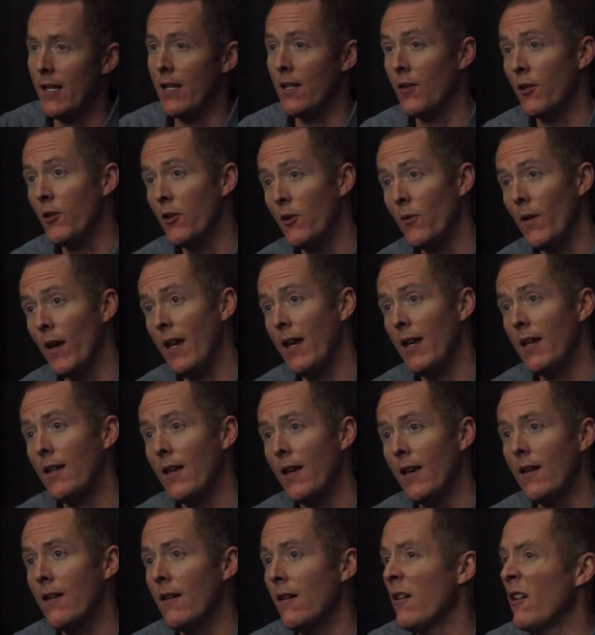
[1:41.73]
in the new
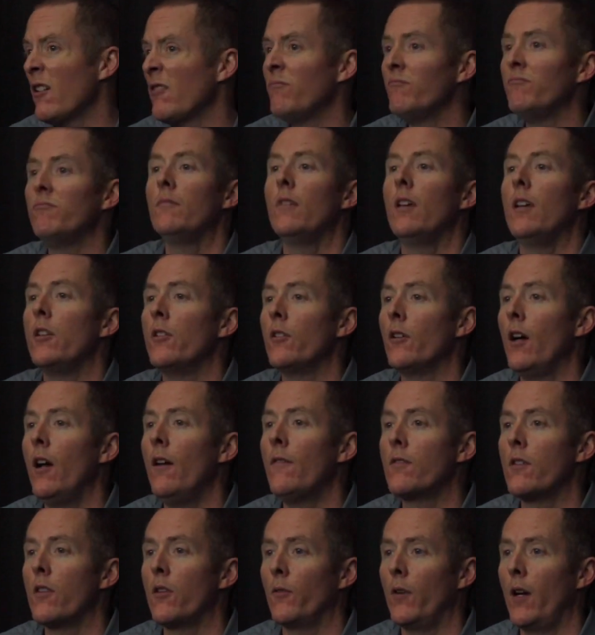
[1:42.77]
8K card, and you're off
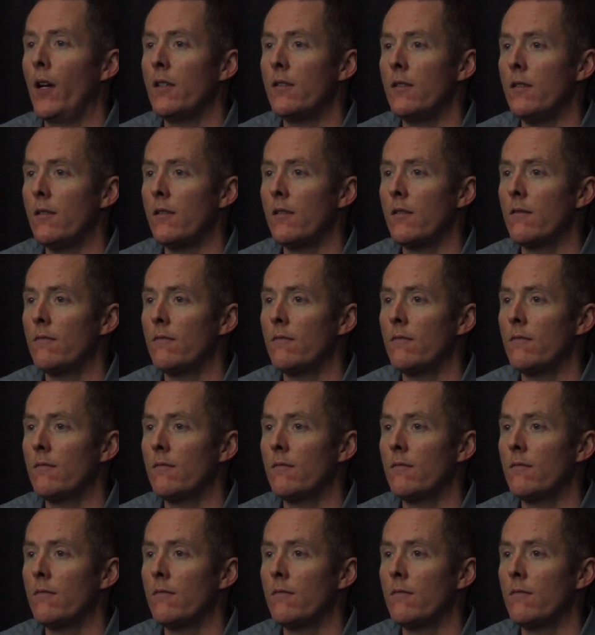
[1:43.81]
to the races.